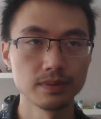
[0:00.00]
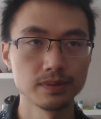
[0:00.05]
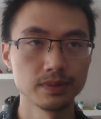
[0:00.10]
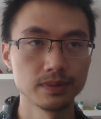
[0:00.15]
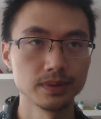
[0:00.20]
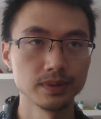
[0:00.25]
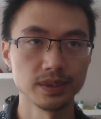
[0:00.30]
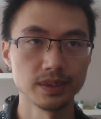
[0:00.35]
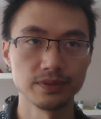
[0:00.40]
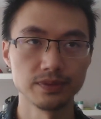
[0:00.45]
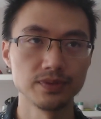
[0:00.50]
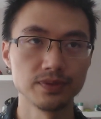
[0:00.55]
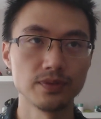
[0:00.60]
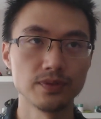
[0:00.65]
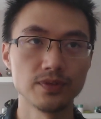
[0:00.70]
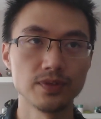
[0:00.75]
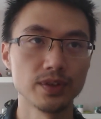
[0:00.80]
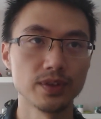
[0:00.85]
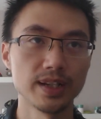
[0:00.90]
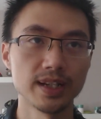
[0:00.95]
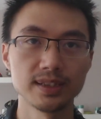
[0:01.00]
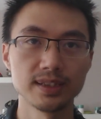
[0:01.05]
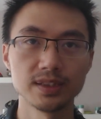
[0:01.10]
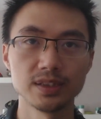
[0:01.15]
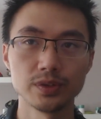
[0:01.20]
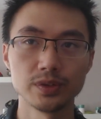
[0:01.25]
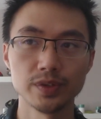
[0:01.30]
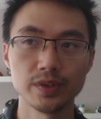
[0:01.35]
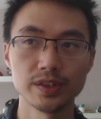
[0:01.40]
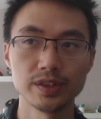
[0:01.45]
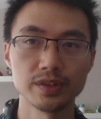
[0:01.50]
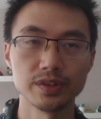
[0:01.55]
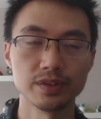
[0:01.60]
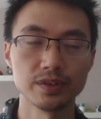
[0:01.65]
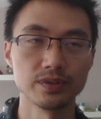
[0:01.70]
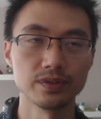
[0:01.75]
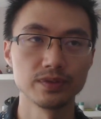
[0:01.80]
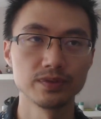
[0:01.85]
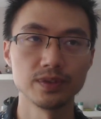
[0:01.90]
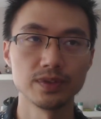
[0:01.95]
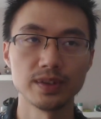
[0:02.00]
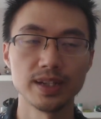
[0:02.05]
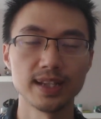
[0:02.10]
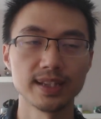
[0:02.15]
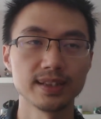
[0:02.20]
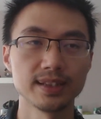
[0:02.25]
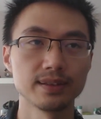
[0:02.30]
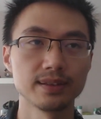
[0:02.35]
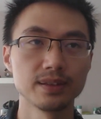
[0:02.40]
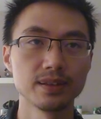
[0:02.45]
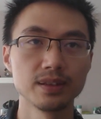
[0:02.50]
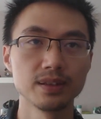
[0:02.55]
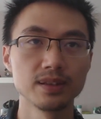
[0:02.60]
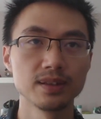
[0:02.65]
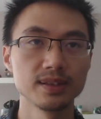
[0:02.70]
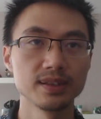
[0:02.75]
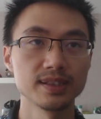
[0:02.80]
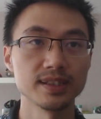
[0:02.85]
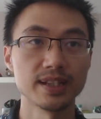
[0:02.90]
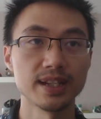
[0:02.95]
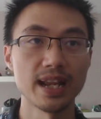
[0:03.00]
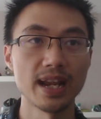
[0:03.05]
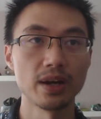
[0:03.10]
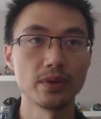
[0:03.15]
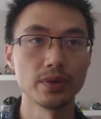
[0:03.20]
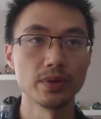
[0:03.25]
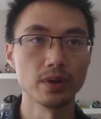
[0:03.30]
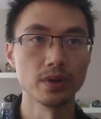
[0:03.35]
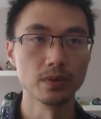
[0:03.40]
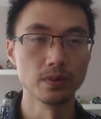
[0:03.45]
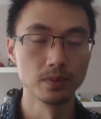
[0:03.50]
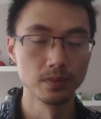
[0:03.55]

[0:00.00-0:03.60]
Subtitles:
Yeah, for that situation, for that scenario.